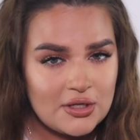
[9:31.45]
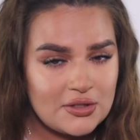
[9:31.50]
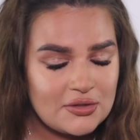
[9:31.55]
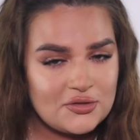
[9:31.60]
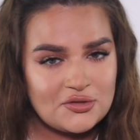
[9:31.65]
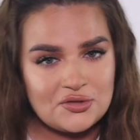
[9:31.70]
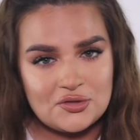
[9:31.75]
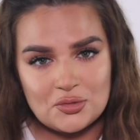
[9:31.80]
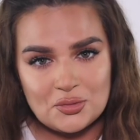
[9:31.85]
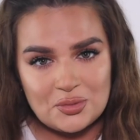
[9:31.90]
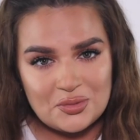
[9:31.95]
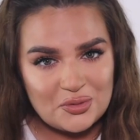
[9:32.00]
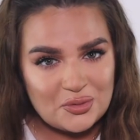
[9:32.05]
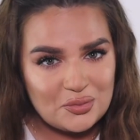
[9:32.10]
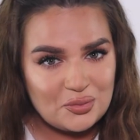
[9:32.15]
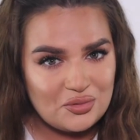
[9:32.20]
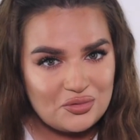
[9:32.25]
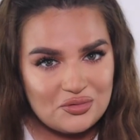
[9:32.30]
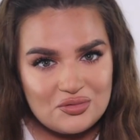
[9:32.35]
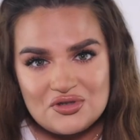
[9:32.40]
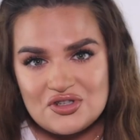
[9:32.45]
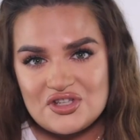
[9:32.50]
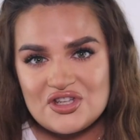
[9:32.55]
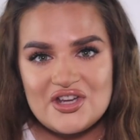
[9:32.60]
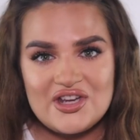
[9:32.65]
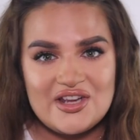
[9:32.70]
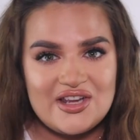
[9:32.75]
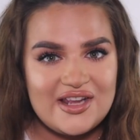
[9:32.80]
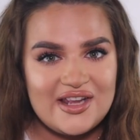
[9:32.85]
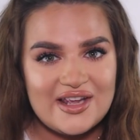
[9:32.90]
super
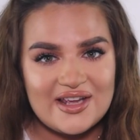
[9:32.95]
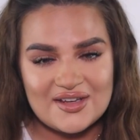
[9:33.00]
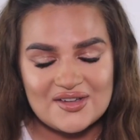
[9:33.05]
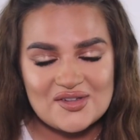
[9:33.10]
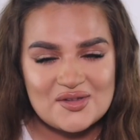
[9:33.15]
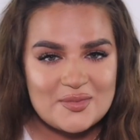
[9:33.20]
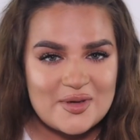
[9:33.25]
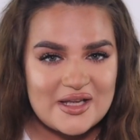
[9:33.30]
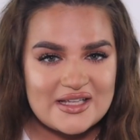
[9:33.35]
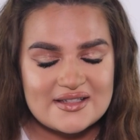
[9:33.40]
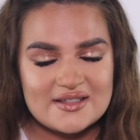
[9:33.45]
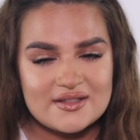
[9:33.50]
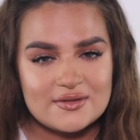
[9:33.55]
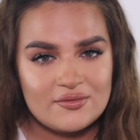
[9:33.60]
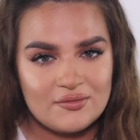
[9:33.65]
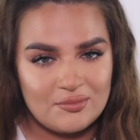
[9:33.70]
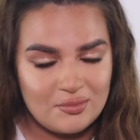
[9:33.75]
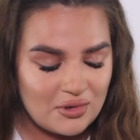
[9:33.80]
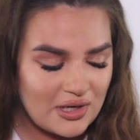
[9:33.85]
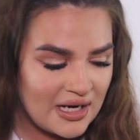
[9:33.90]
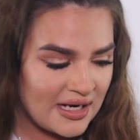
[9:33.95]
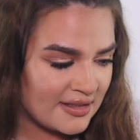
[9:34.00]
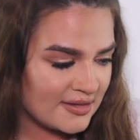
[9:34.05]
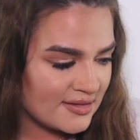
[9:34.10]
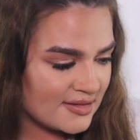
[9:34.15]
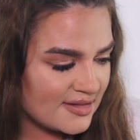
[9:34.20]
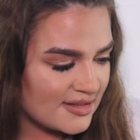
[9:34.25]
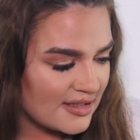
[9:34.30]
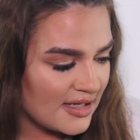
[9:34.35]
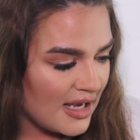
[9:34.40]
bougie, expensive
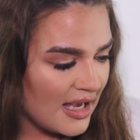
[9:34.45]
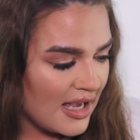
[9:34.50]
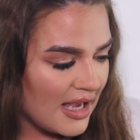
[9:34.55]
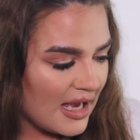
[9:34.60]
brands.